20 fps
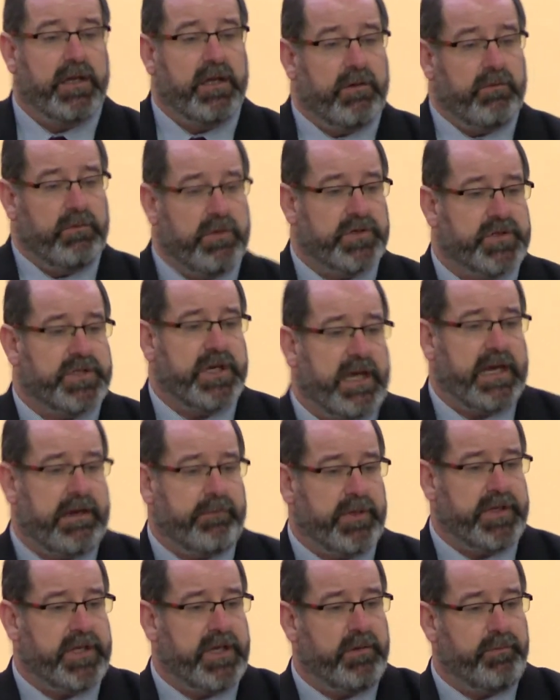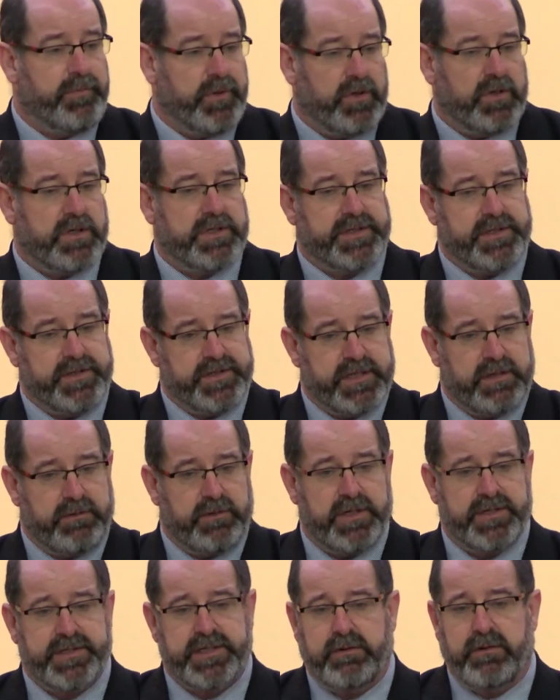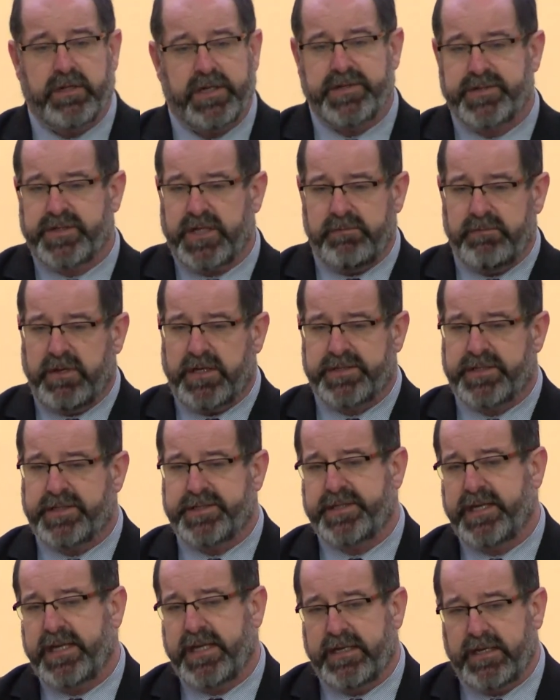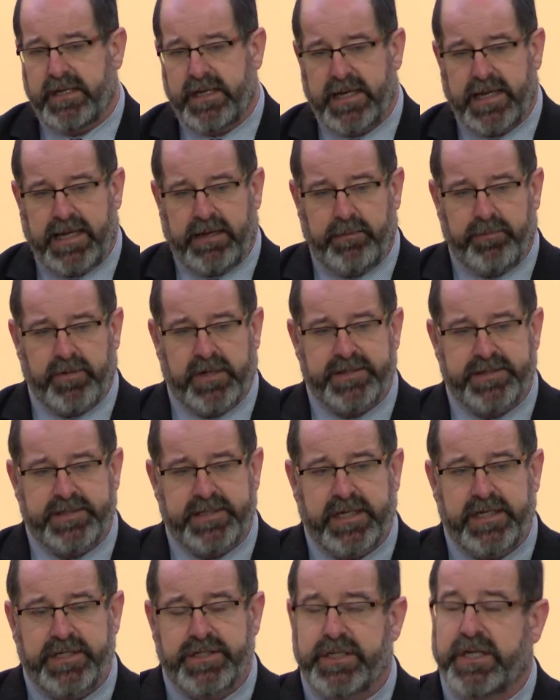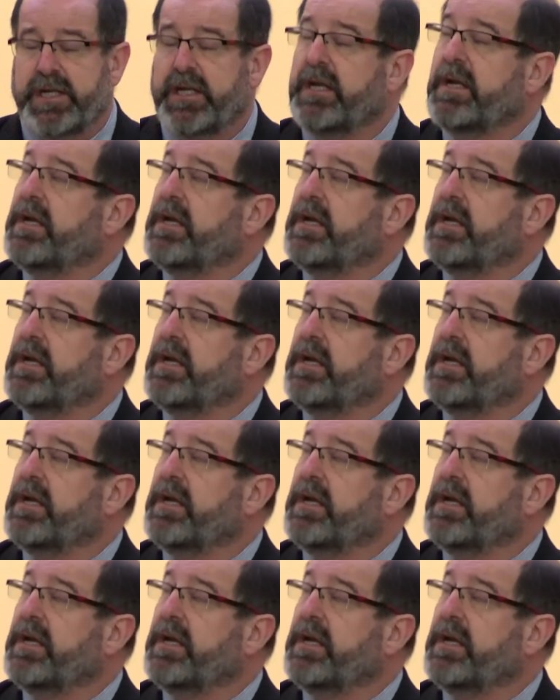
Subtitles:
we'll share with you books and so on and so on. It's too much to see in an hour presentation.